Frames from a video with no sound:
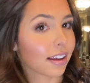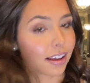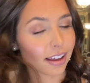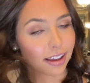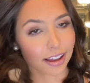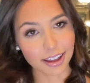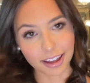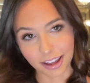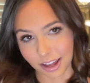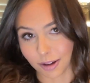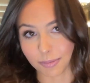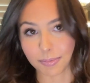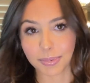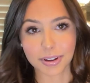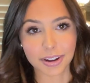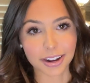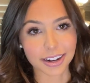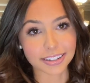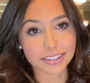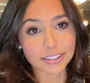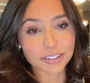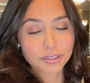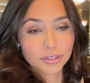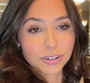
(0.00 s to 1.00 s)
I hope you
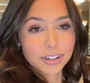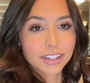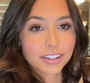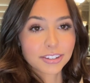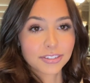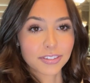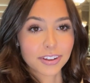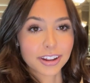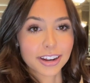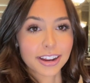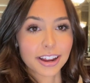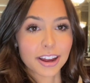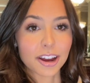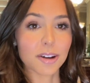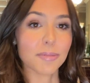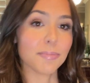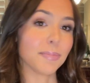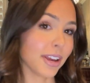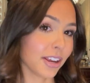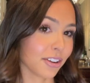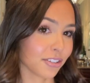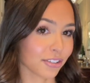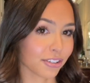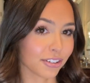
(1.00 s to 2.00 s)
guys enjoyed this video.
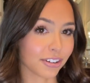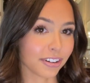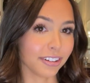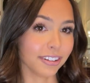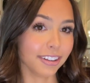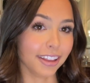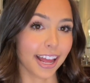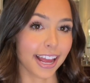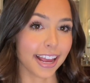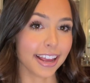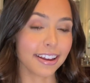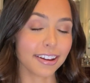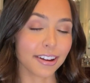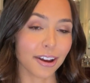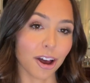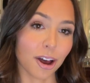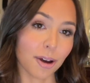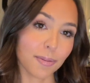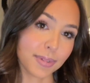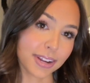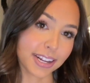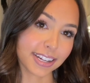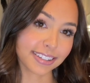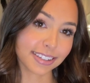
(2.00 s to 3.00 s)
Make sure to like,
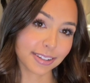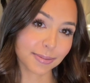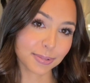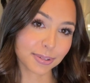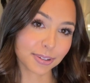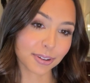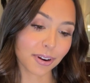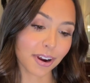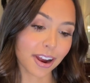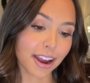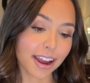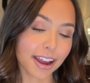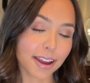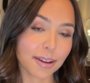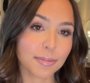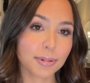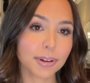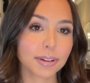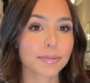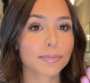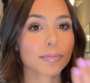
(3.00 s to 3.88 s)
comment, and subscribe.